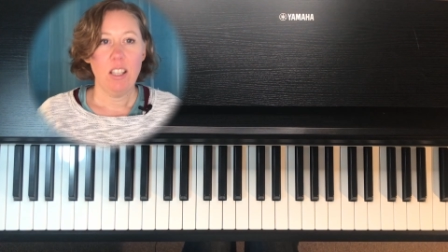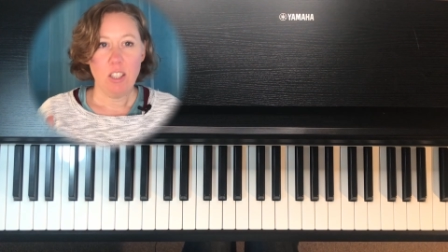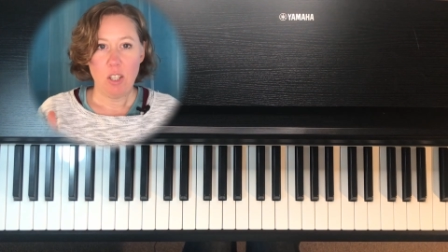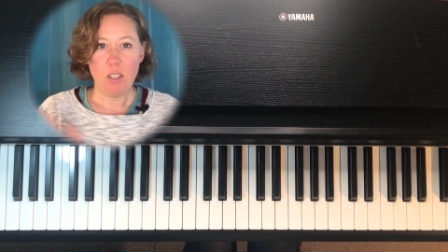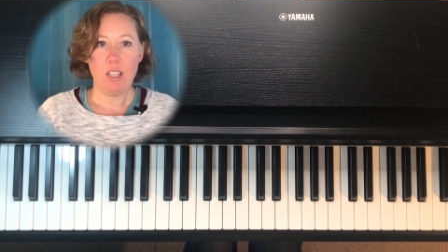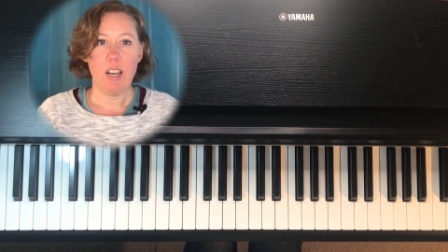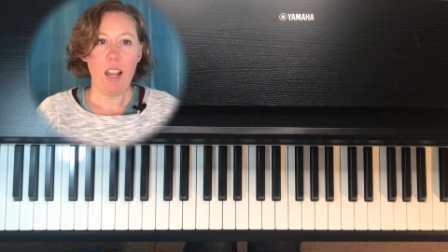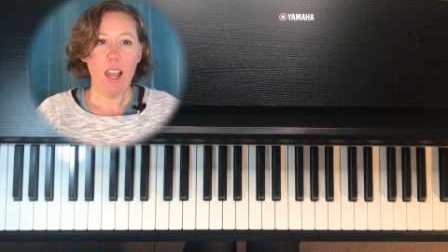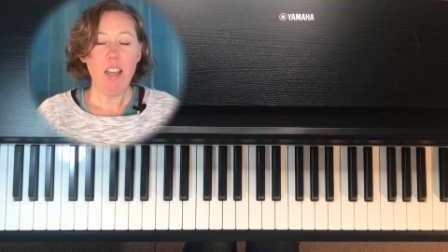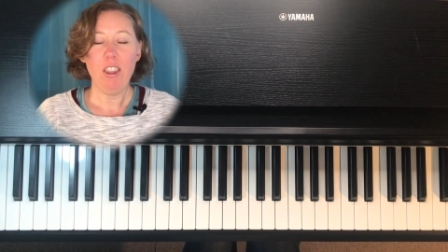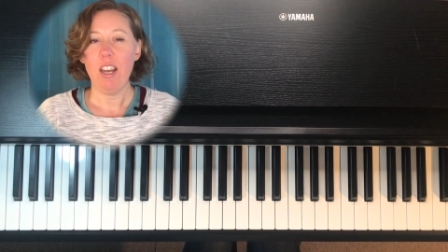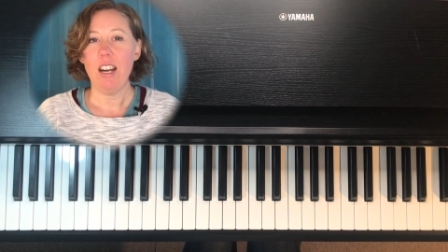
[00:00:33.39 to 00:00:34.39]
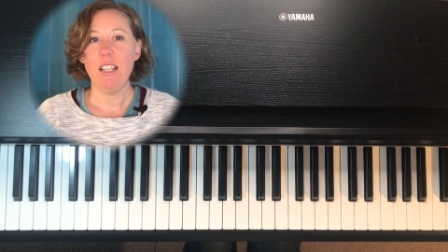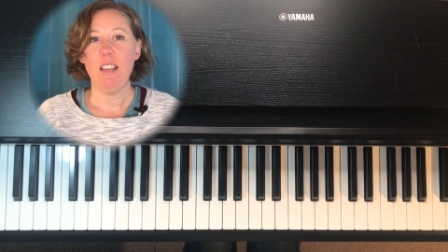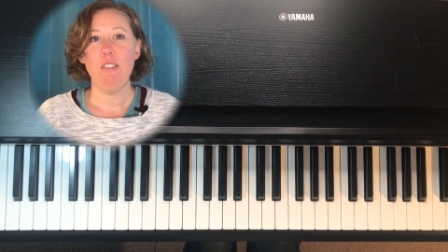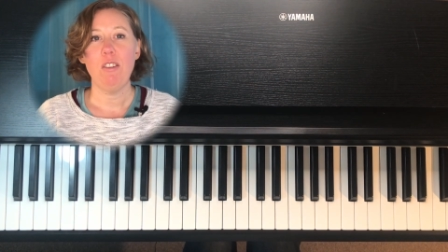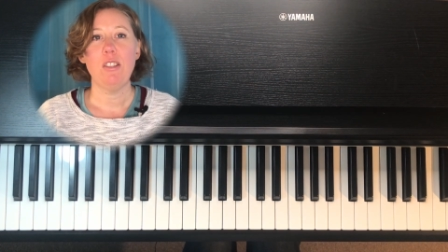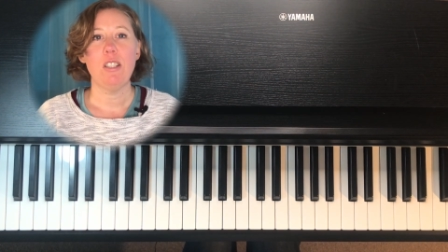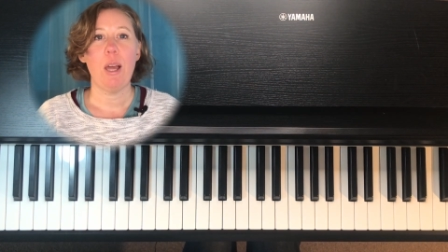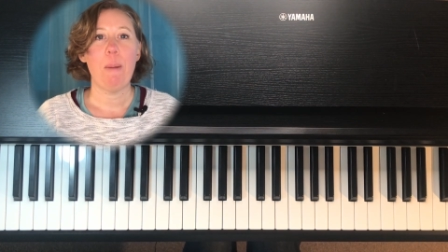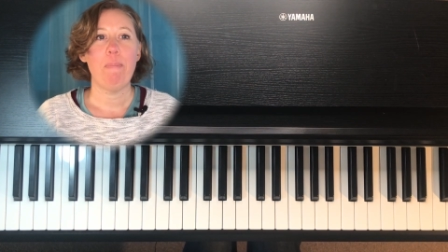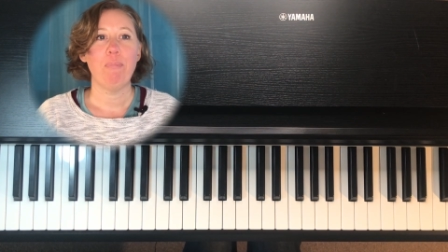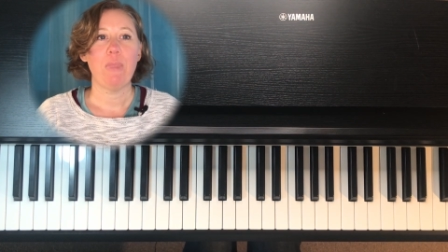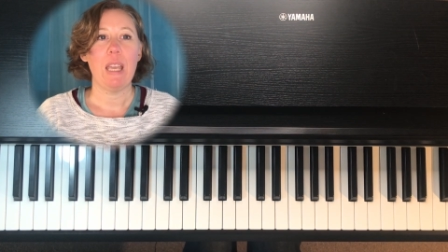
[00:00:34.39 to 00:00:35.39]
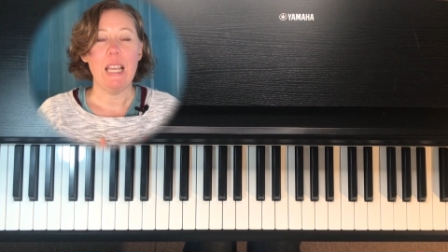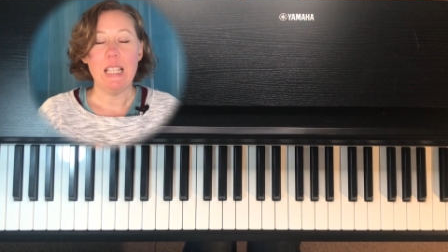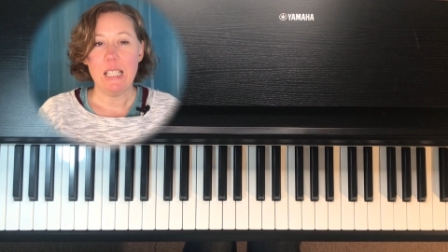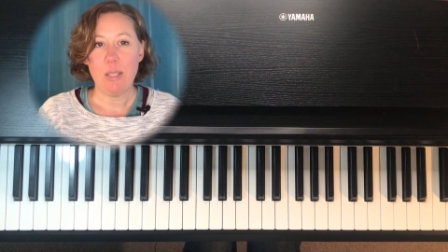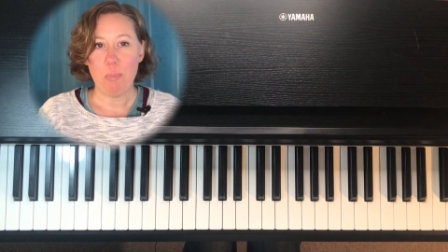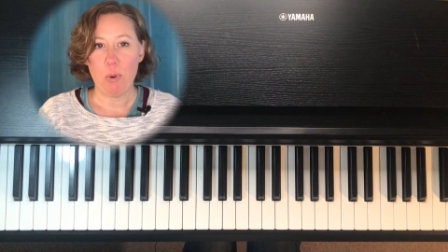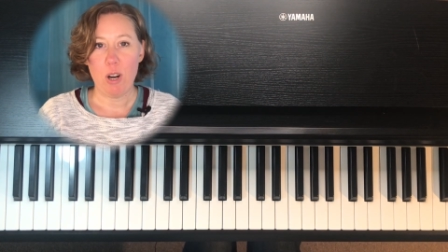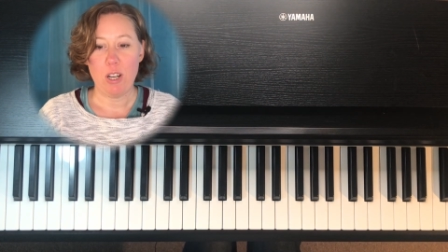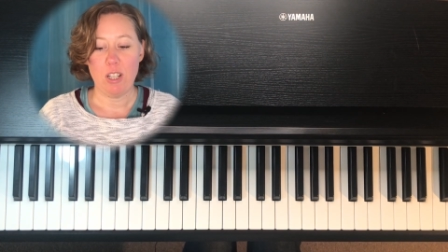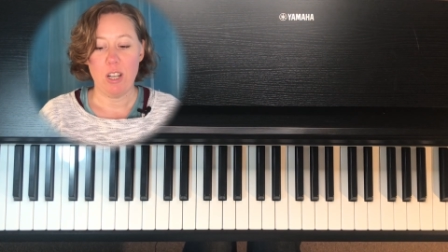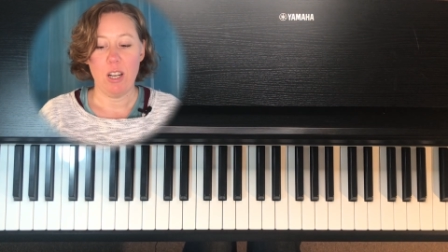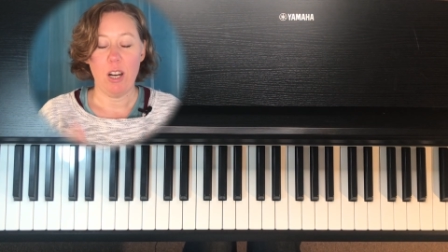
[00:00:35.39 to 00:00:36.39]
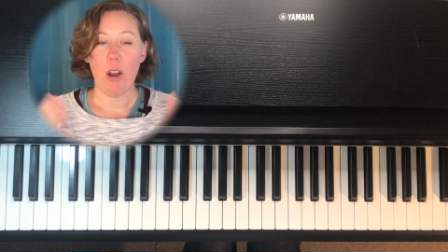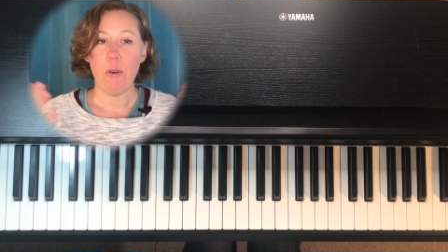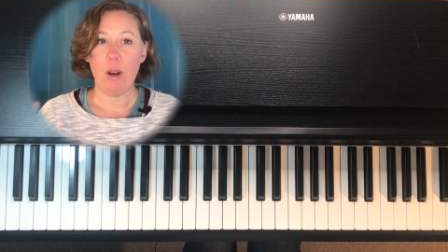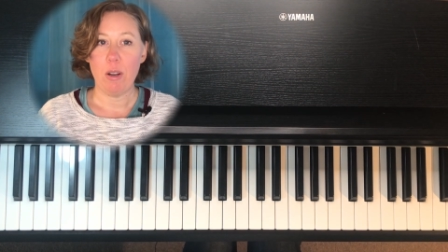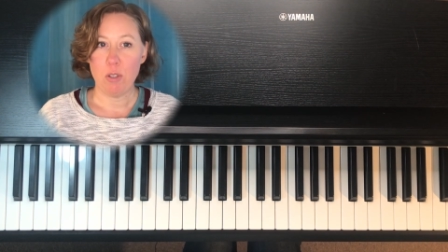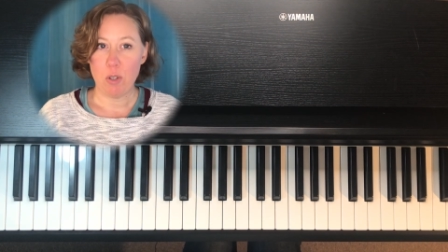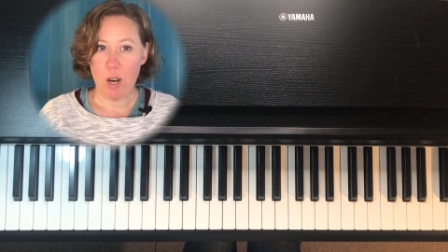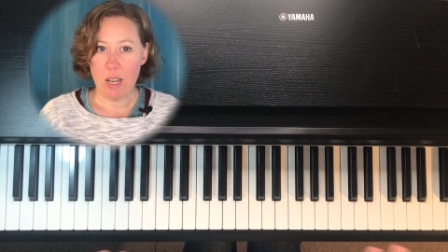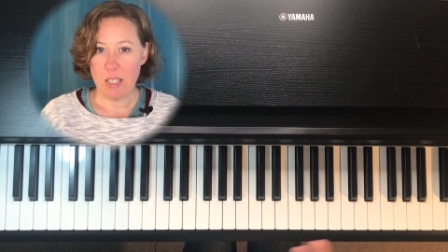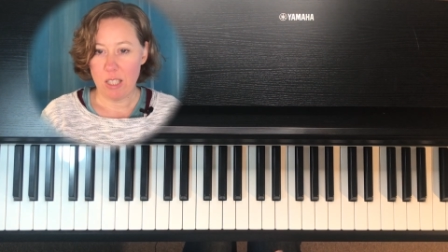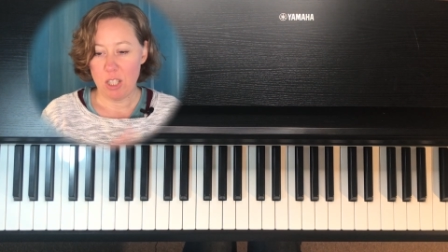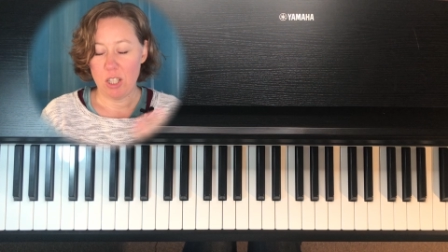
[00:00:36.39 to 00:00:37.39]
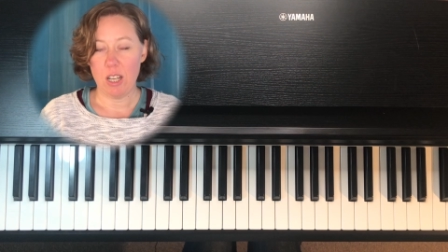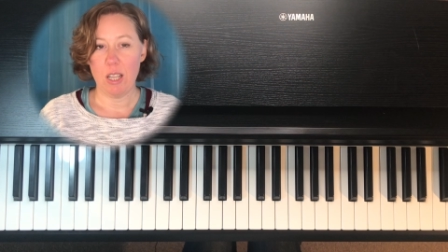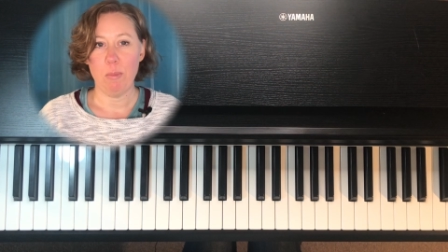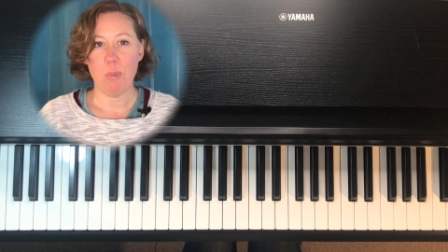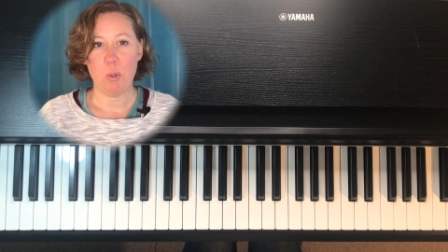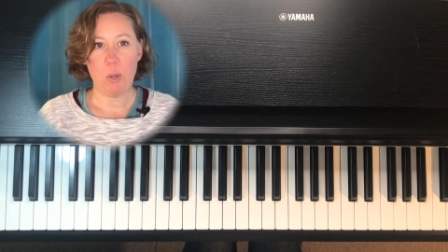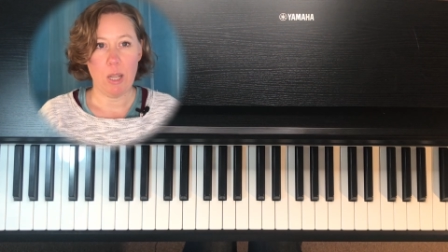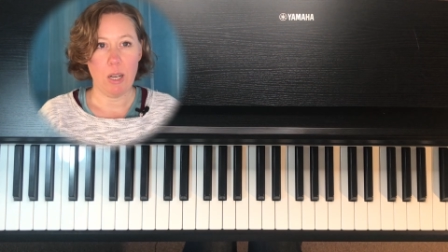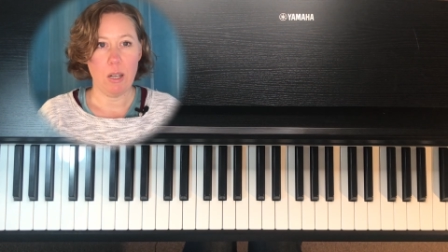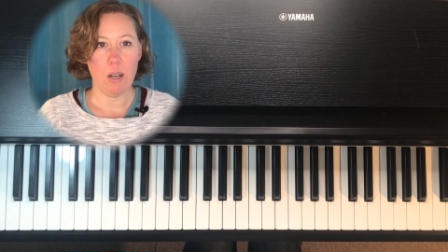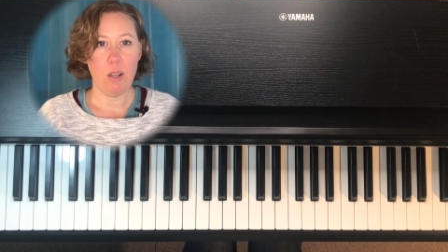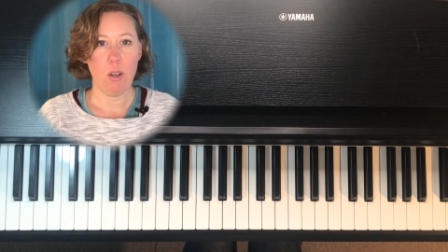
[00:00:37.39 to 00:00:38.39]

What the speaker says: So today I thought I'd give you some inspiration around transitioning between